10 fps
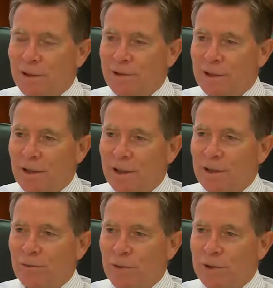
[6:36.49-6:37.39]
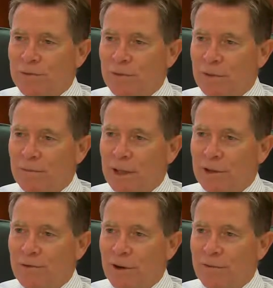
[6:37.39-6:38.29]
I was in Leeton was from
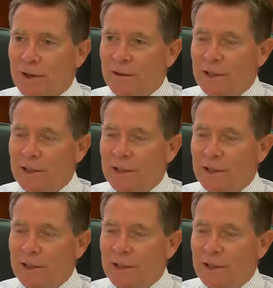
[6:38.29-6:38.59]
Trevor,